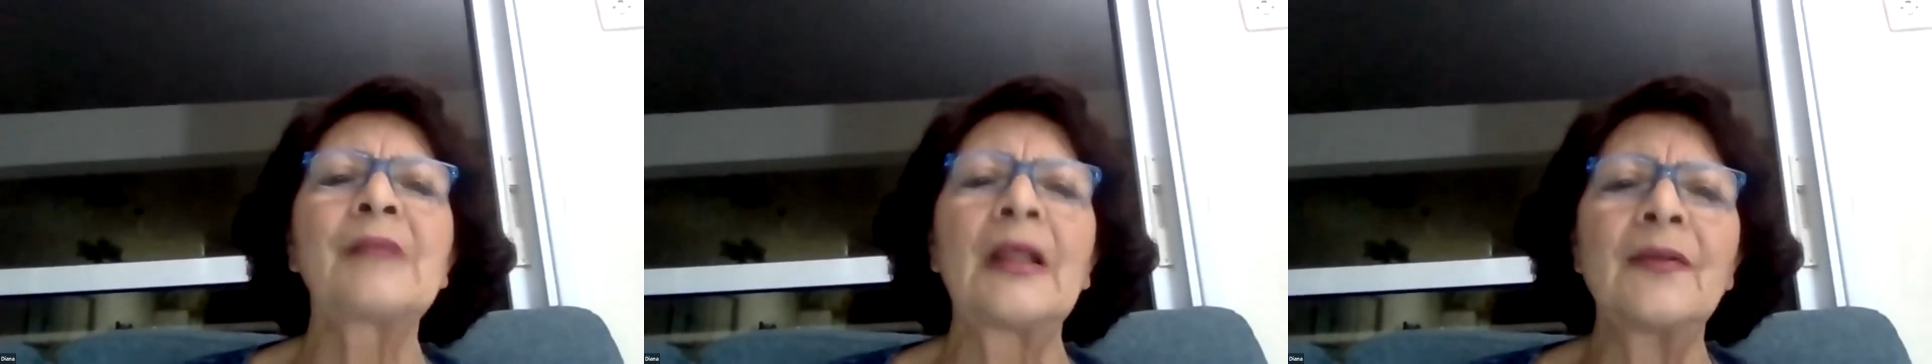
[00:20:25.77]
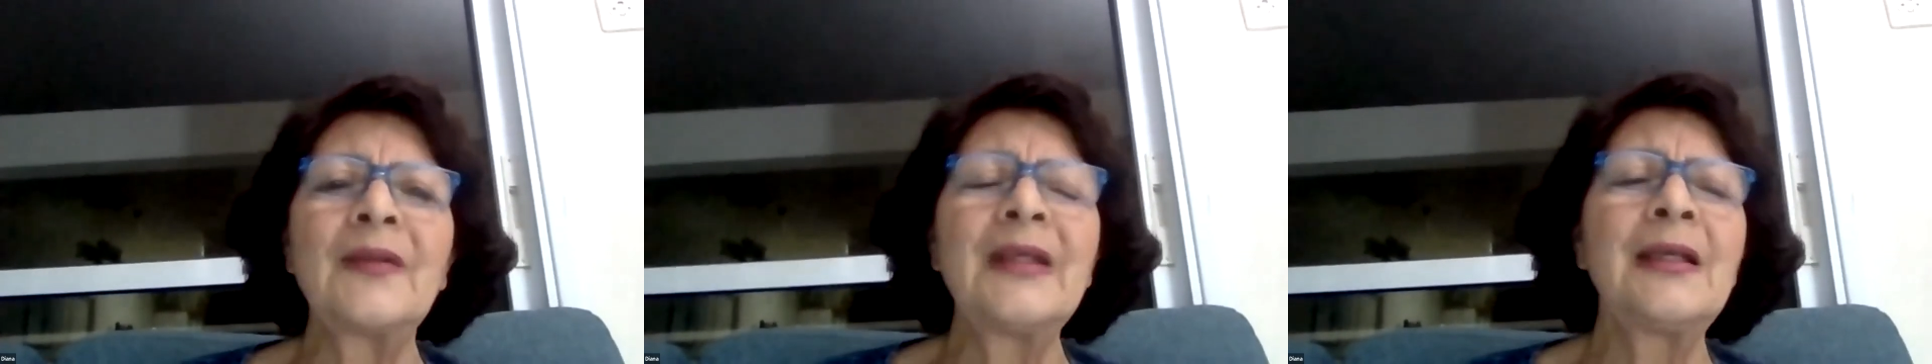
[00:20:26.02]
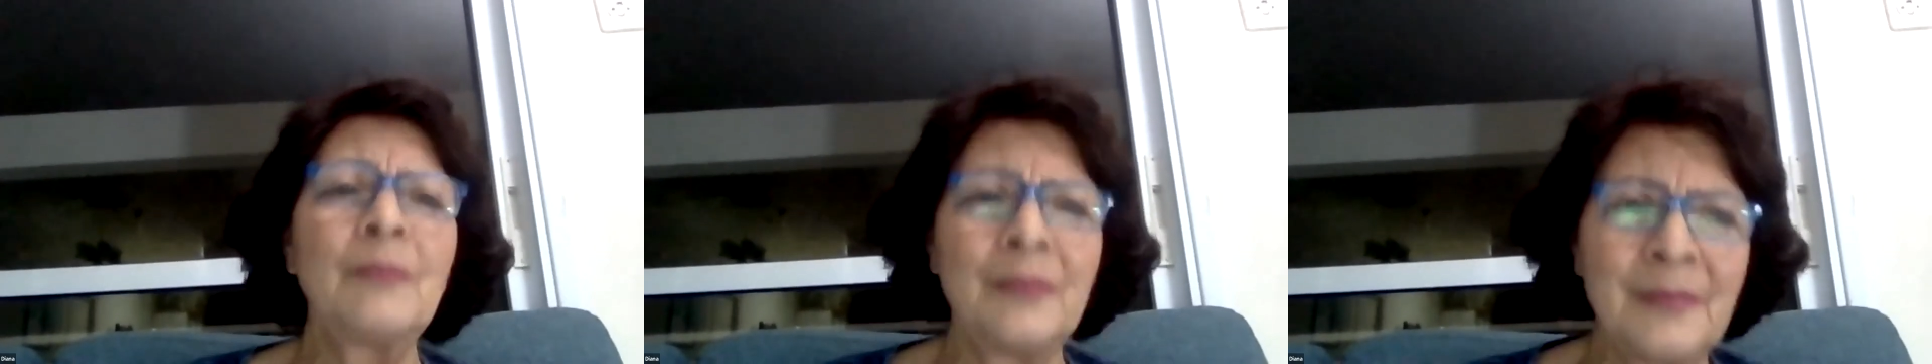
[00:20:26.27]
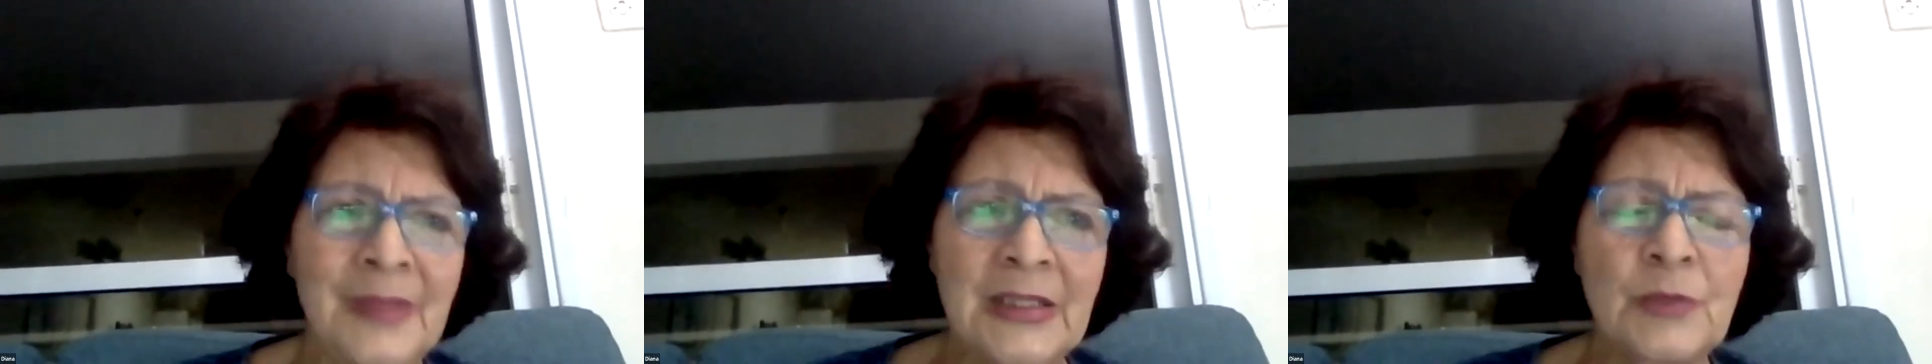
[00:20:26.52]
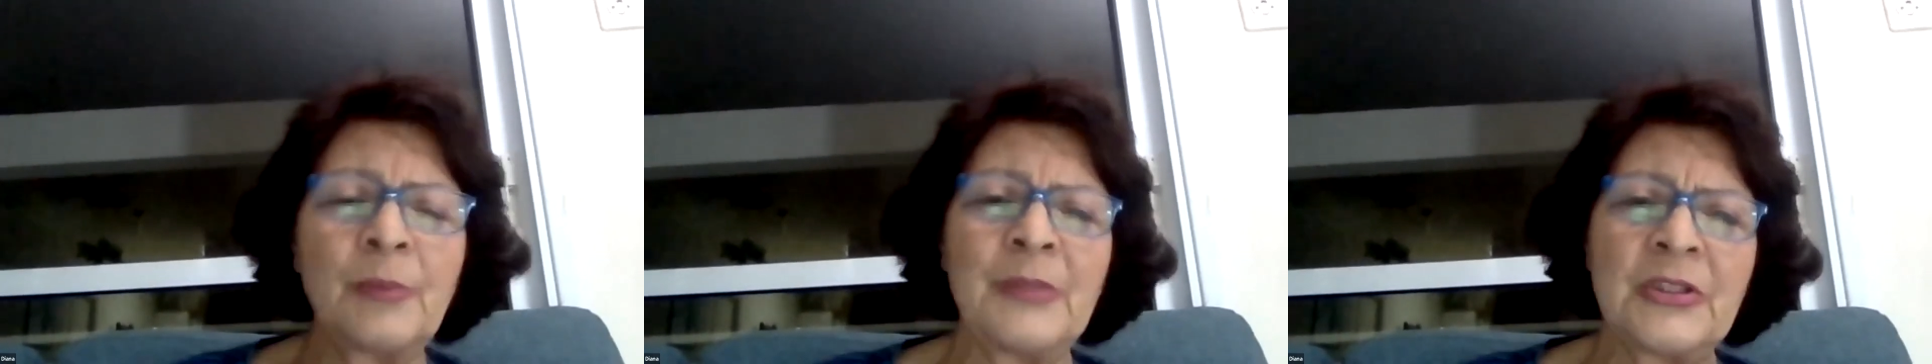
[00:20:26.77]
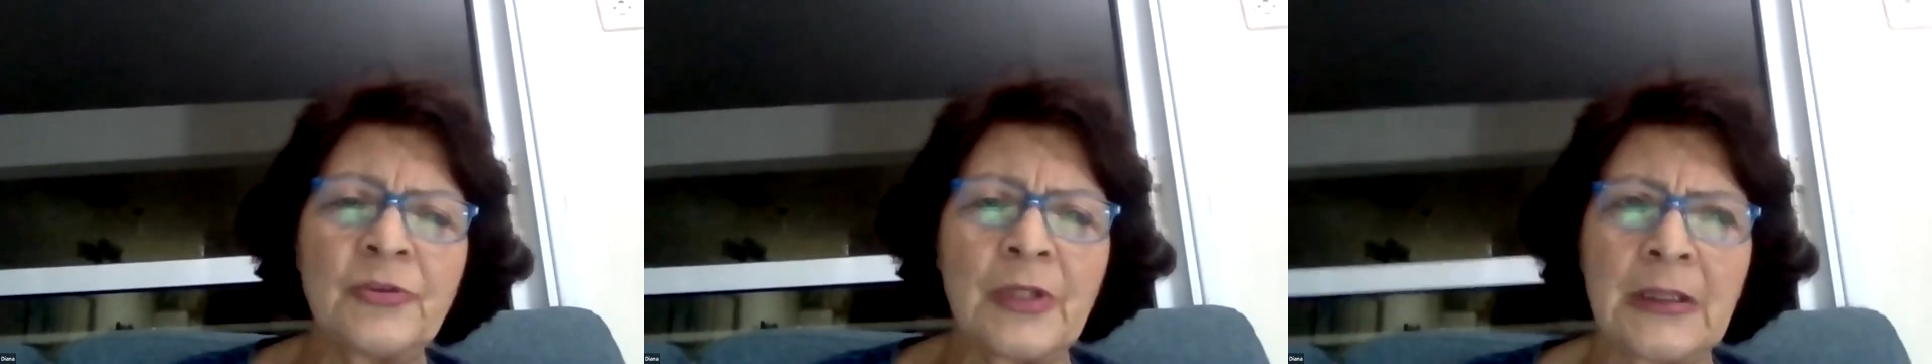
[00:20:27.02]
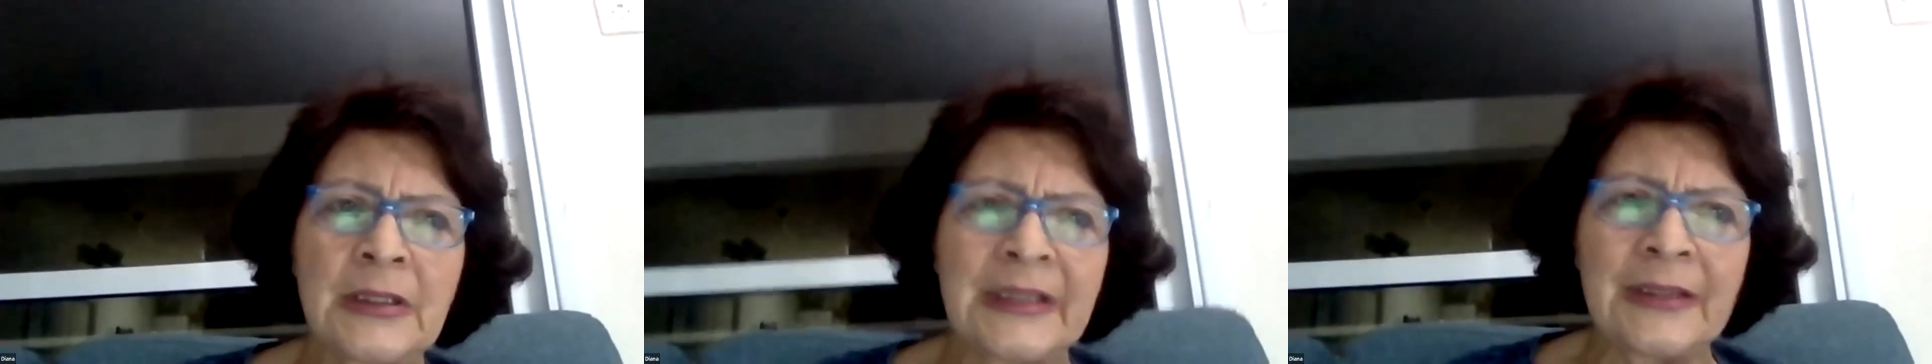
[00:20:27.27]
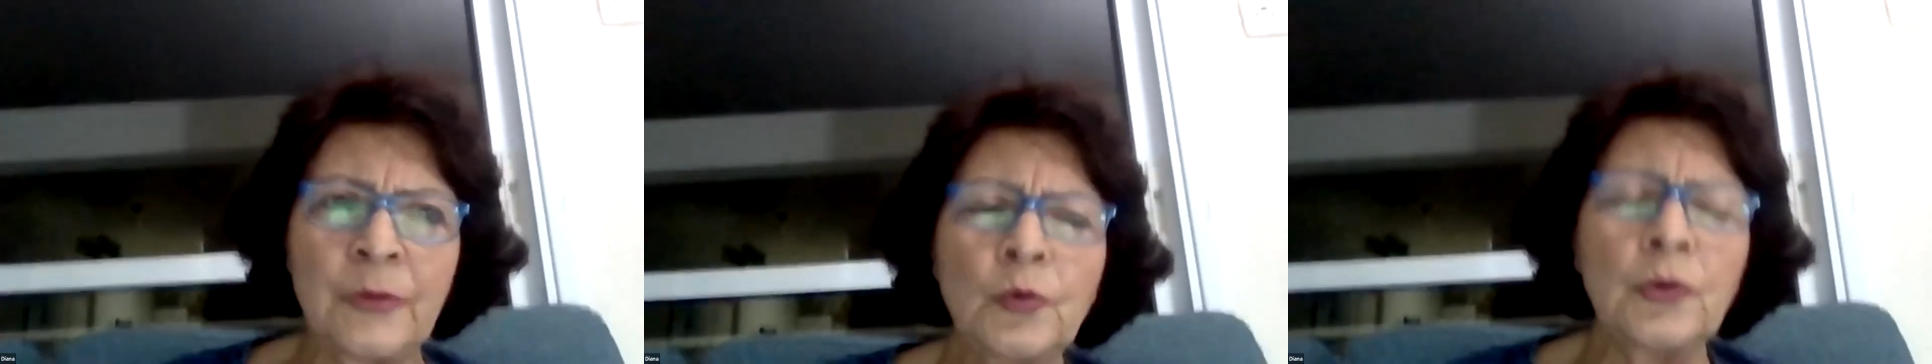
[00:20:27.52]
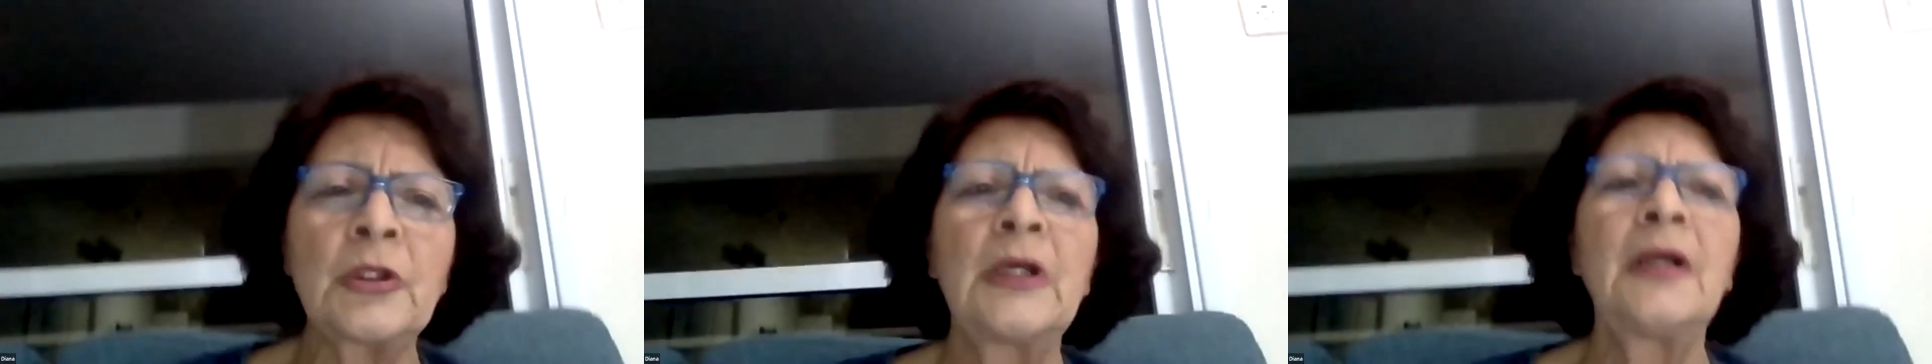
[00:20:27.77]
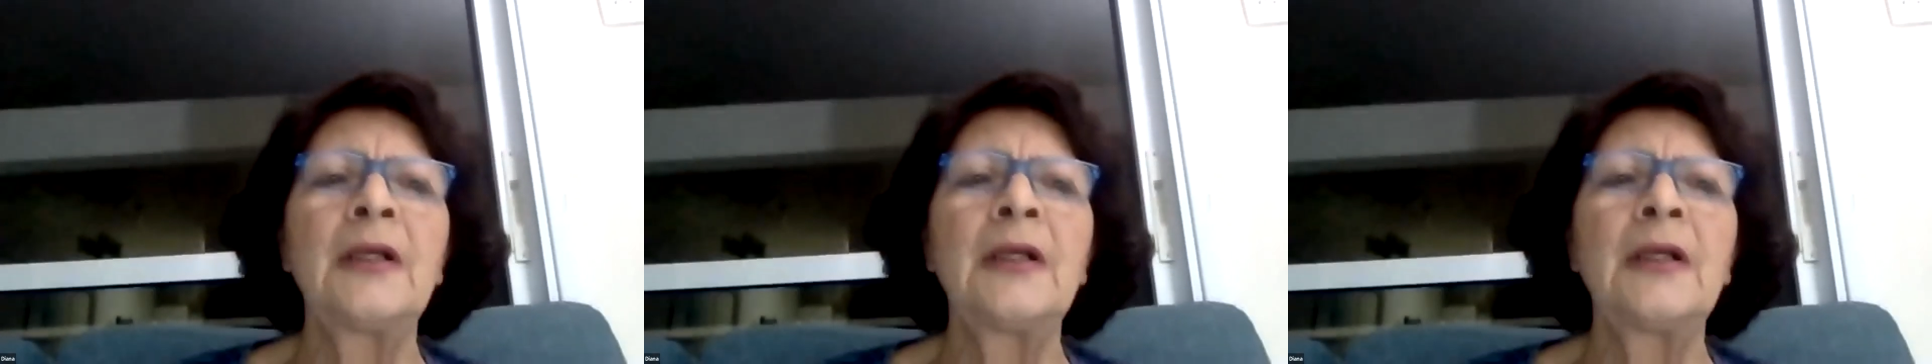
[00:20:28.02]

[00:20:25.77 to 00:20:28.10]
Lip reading: Then that's when Misrad al-Chinuch,